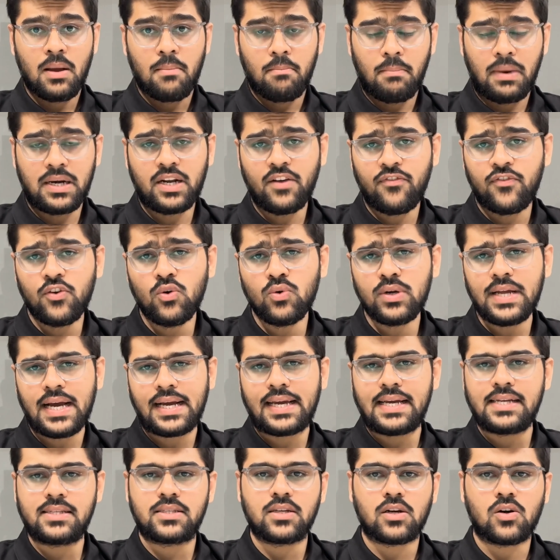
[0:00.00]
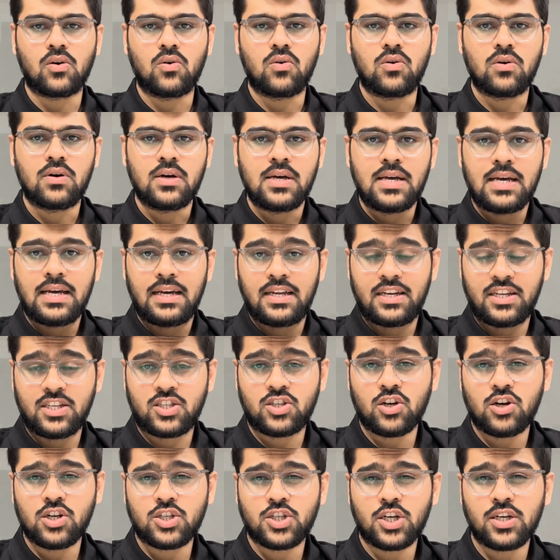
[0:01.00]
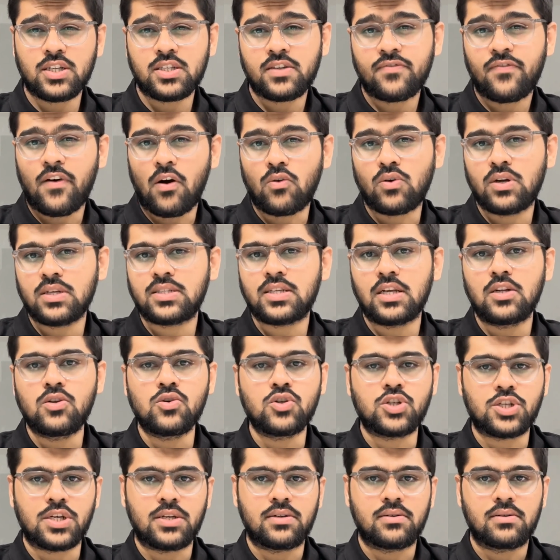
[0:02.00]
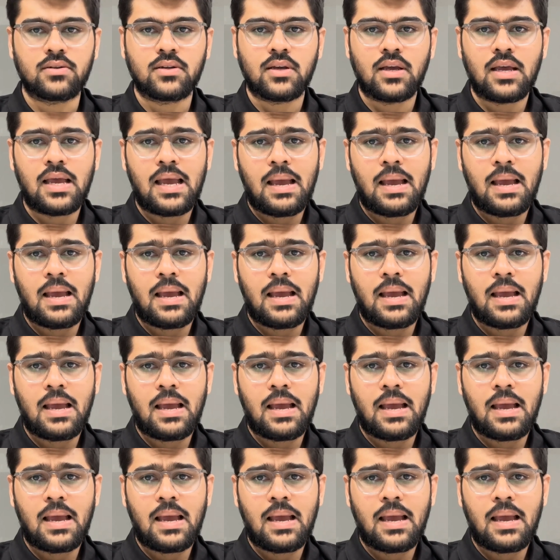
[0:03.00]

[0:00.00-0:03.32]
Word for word: But a few decades ago, researchers found a solution.